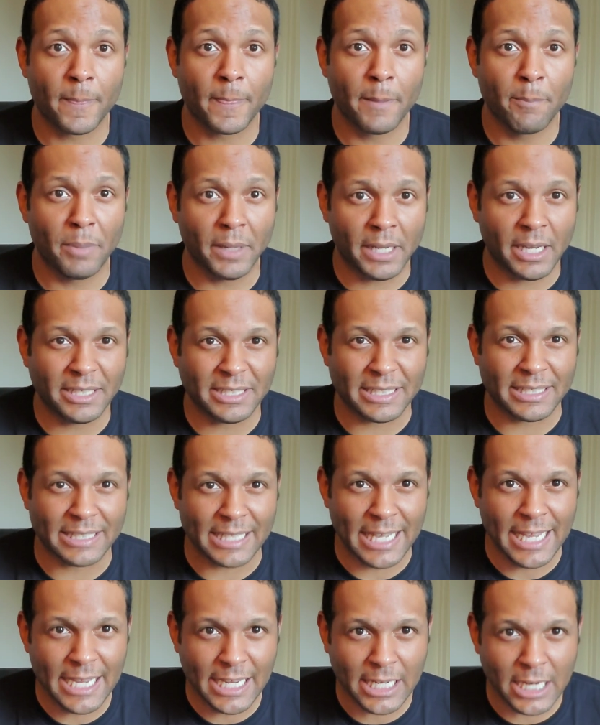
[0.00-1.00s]
because it's
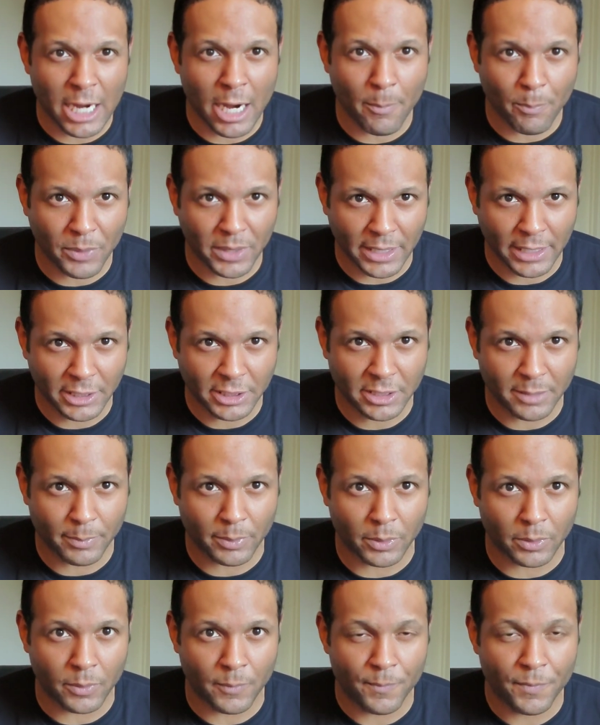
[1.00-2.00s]

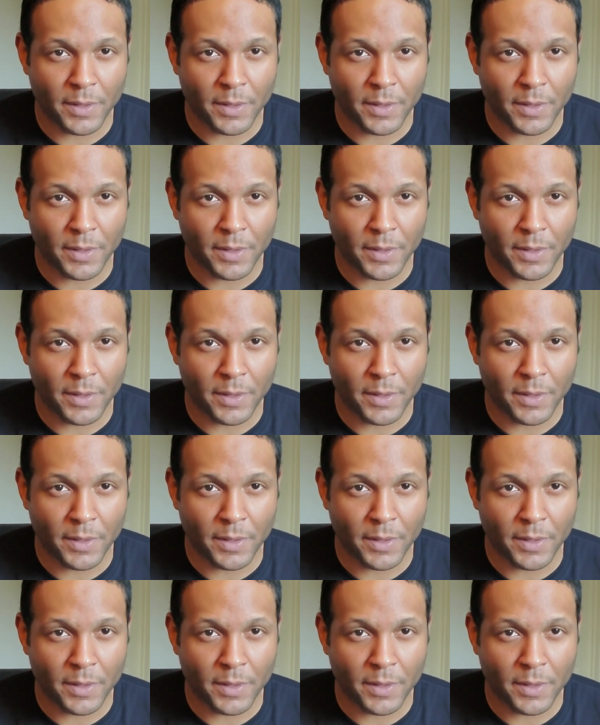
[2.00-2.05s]
incomprehensible